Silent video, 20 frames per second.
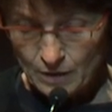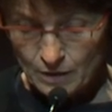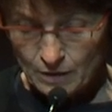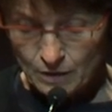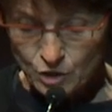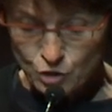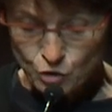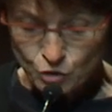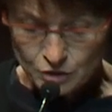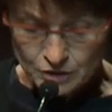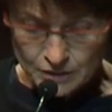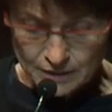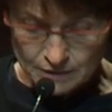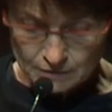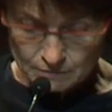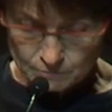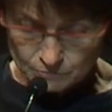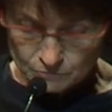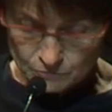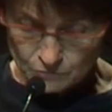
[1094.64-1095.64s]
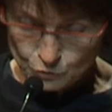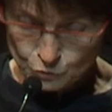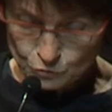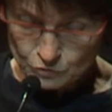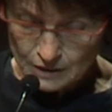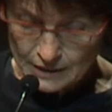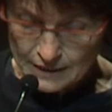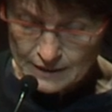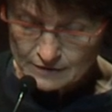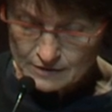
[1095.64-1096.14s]
According to the
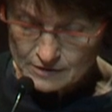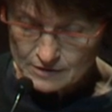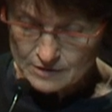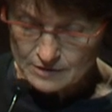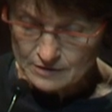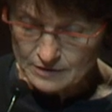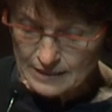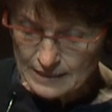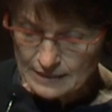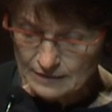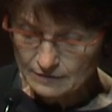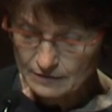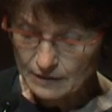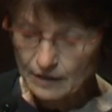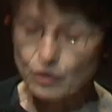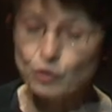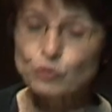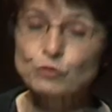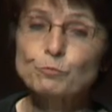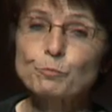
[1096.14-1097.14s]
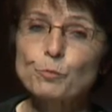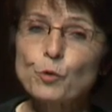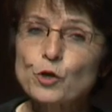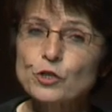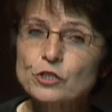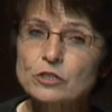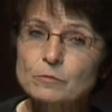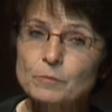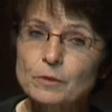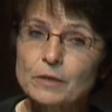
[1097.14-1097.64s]
latest data on
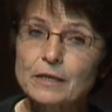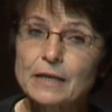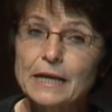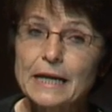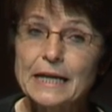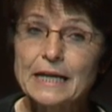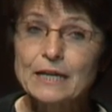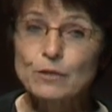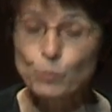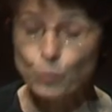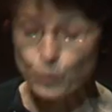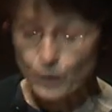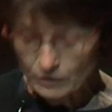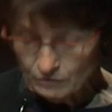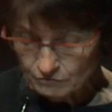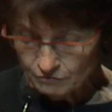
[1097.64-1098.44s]
portable A one